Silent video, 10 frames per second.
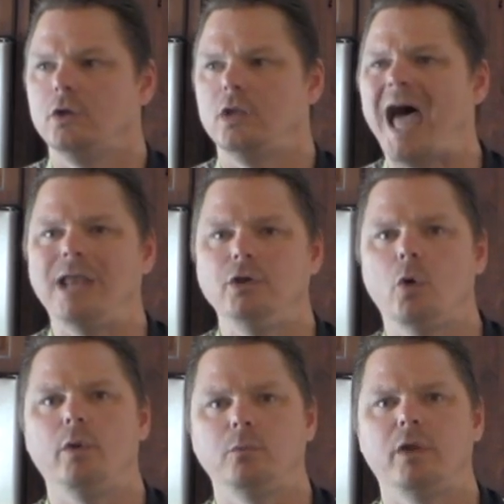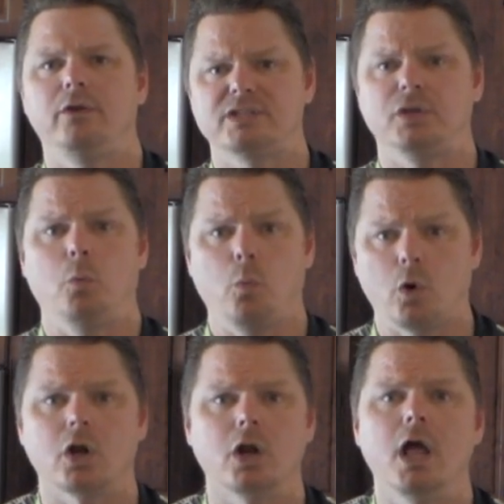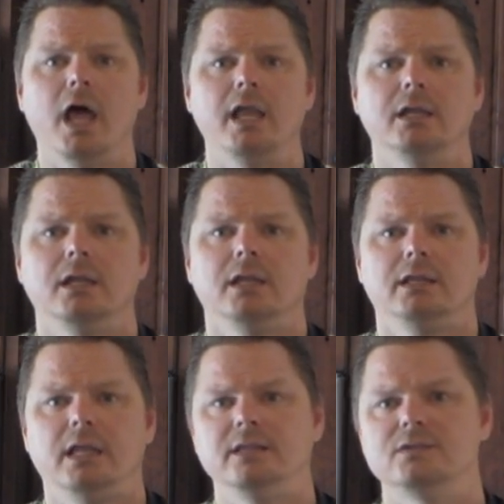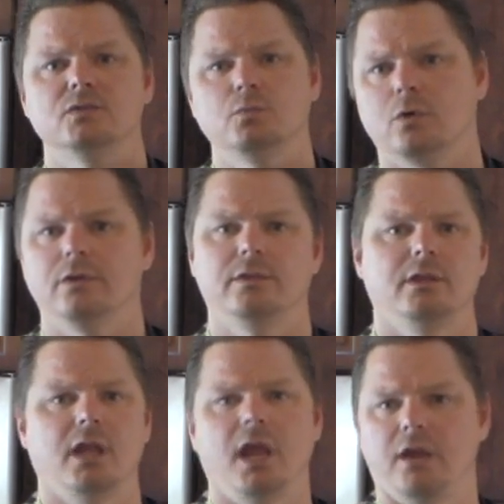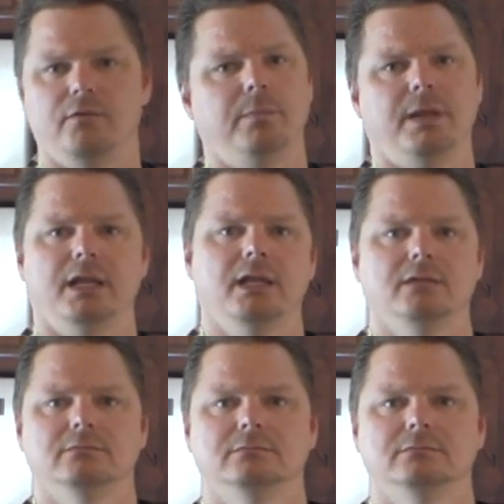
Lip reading: not knowing whether it's going to work or not, then this is worth every penny.